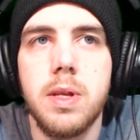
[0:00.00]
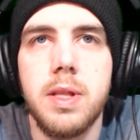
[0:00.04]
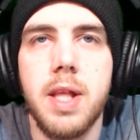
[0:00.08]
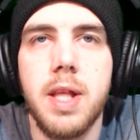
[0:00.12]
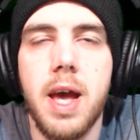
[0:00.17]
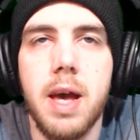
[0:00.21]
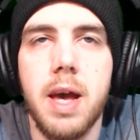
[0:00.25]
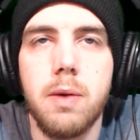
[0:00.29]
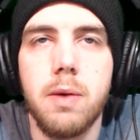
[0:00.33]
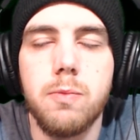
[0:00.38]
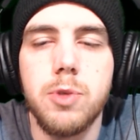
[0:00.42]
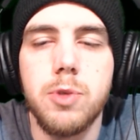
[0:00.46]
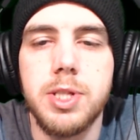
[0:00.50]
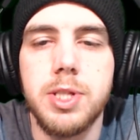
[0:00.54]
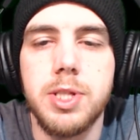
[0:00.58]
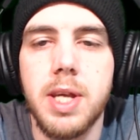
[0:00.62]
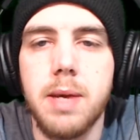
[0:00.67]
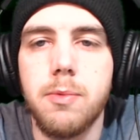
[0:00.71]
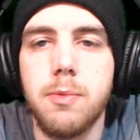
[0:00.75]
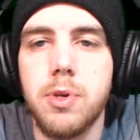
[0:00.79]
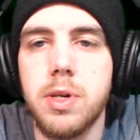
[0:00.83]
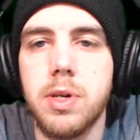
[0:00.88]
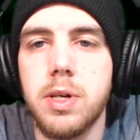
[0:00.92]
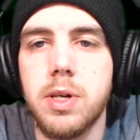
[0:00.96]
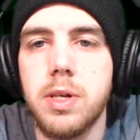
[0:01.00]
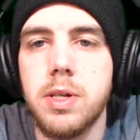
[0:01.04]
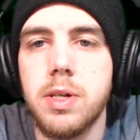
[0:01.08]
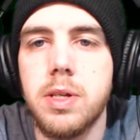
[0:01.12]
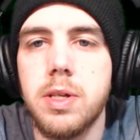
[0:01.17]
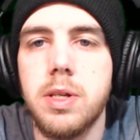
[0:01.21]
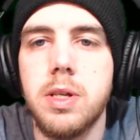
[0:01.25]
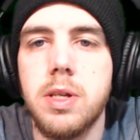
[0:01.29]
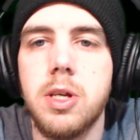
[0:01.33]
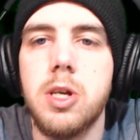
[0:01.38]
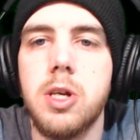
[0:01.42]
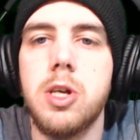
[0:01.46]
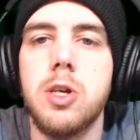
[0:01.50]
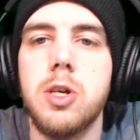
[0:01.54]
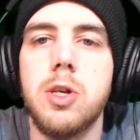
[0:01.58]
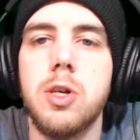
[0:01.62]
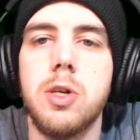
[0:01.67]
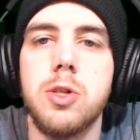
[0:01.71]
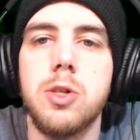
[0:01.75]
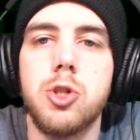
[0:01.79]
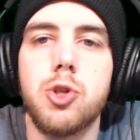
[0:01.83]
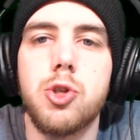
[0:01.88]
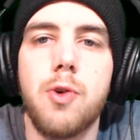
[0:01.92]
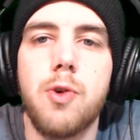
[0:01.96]
that was able to
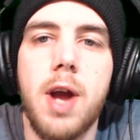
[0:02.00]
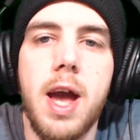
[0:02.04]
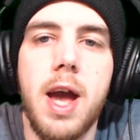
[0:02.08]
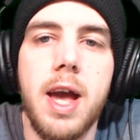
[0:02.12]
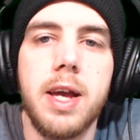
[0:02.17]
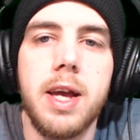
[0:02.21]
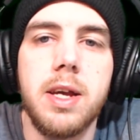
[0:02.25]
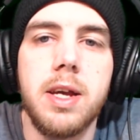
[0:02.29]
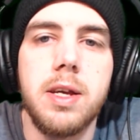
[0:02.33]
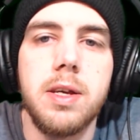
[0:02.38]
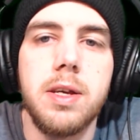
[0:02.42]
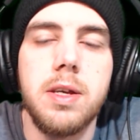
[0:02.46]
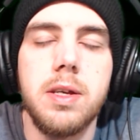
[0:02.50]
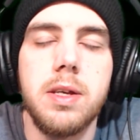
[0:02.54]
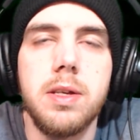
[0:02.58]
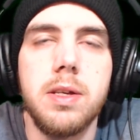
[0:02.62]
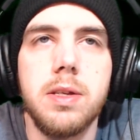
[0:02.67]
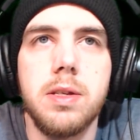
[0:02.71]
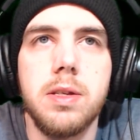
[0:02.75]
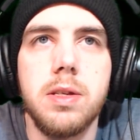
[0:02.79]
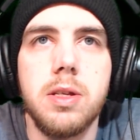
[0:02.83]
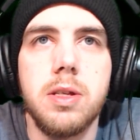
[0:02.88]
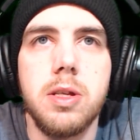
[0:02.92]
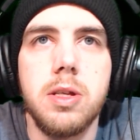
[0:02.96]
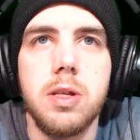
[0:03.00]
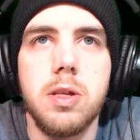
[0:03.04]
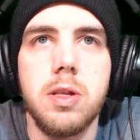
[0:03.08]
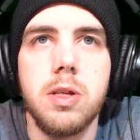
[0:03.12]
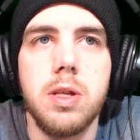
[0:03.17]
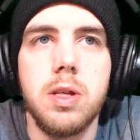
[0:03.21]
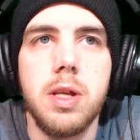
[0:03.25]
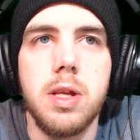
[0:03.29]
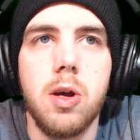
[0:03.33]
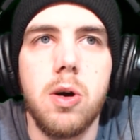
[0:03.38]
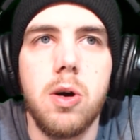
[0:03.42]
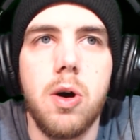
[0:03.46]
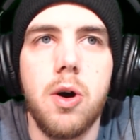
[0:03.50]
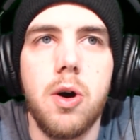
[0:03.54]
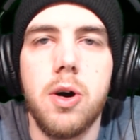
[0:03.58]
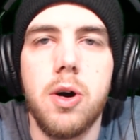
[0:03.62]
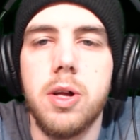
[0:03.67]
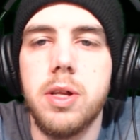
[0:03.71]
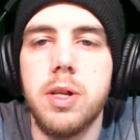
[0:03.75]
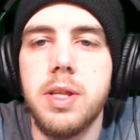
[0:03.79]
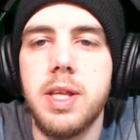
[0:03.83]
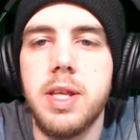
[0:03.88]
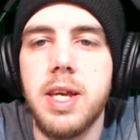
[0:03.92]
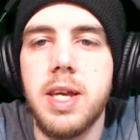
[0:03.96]
track
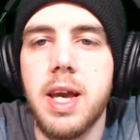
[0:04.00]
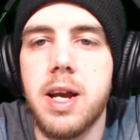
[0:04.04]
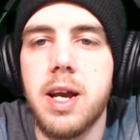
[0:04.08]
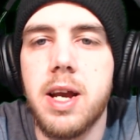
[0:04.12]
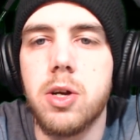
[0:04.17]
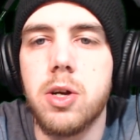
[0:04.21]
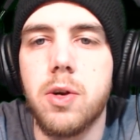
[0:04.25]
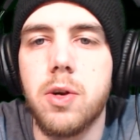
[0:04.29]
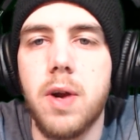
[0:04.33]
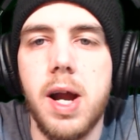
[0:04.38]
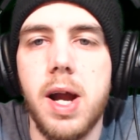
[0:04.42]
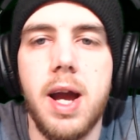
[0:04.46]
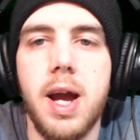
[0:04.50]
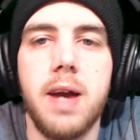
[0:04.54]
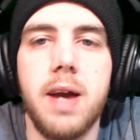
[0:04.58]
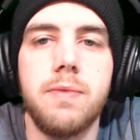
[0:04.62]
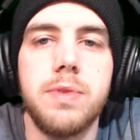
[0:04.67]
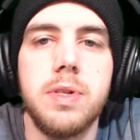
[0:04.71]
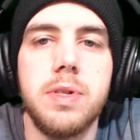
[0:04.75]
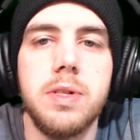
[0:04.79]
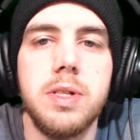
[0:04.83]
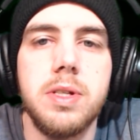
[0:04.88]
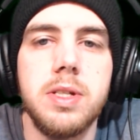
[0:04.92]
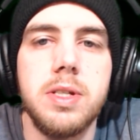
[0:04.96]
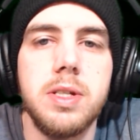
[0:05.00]
all the aircraft